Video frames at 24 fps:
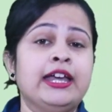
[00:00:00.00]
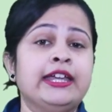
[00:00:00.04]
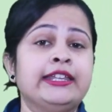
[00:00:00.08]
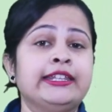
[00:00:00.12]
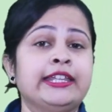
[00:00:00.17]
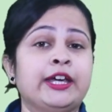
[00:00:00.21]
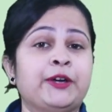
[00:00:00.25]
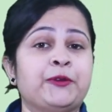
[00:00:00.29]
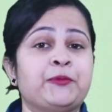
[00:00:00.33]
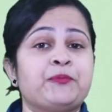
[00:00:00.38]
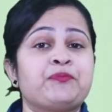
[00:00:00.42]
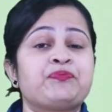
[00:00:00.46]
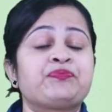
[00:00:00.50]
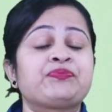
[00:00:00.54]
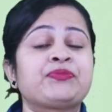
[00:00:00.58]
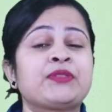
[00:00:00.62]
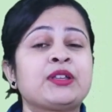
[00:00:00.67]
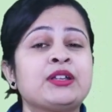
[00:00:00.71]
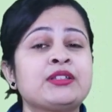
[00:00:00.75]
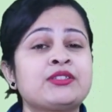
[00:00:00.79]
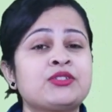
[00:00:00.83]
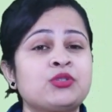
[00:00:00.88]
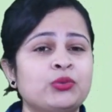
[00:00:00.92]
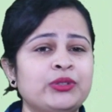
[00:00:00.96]
Now,
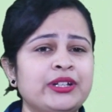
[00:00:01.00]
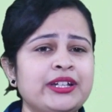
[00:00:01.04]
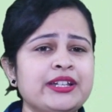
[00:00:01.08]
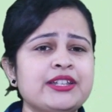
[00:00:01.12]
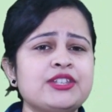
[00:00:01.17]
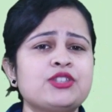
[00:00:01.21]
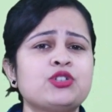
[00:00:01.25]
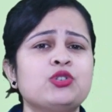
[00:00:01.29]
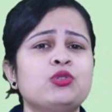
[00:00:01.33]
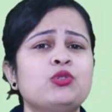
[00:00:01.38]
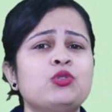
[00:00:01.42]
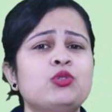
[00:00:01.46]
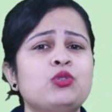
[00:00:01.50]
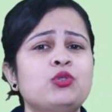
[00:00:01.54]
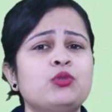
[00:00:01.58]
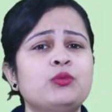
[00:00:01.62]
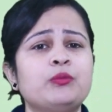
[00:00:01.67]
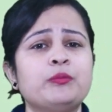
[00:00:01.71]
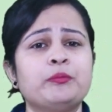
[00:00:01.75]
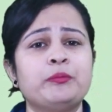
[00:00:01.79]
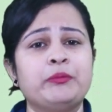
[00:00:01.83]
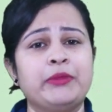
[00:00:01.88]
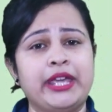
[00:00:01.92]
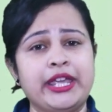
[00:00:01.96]
students who
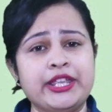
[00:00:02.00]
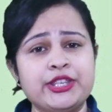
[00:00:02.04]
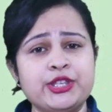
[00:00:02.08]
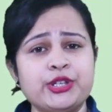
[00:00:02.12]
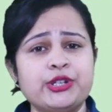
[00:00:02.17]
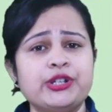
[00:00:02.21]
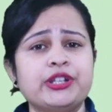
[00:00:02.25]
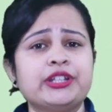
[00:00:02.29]
major